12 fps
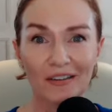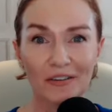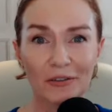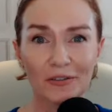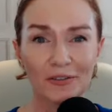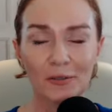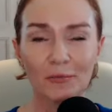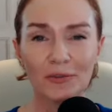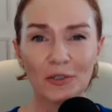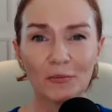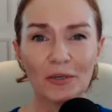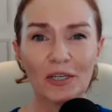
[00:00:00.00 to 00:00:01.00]
There's
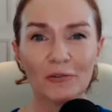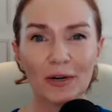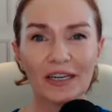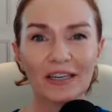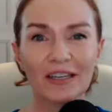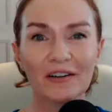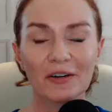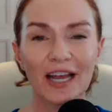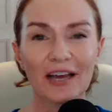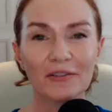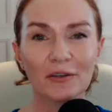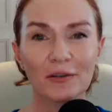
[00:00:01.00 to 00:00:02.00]
so many great
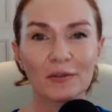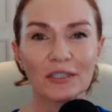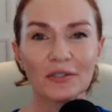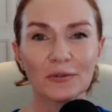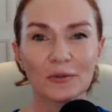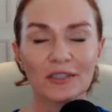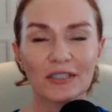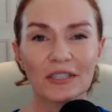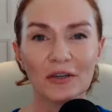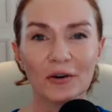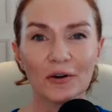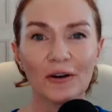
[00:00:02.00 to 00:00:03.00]
Catholic resources
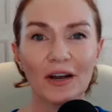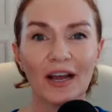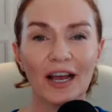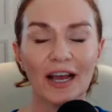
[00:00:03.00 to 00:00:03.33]
here,